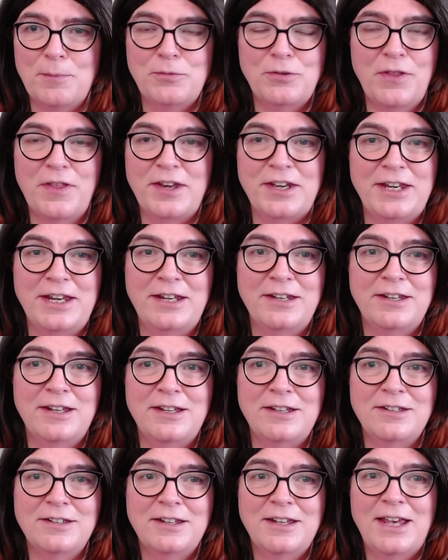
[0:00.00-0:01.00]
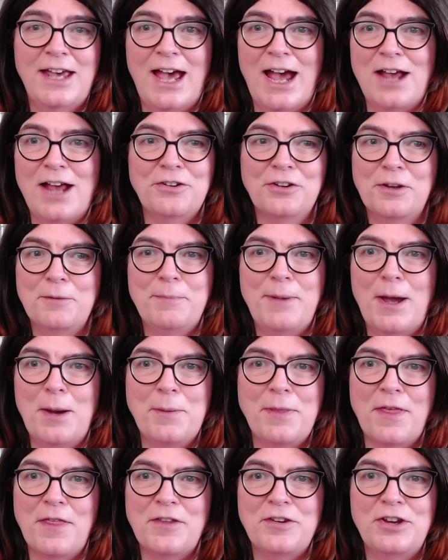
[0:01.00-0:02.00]
Do they need it? How does it compare
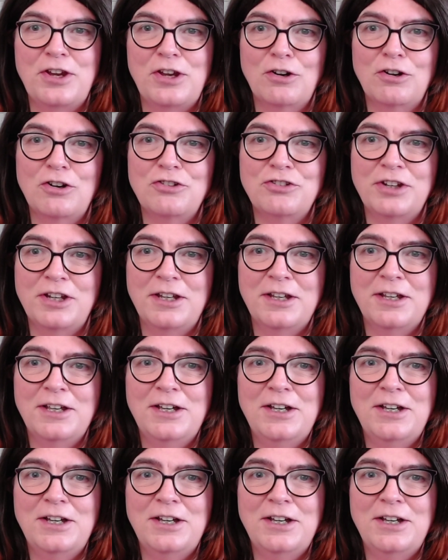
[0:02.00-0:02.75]
with other technology?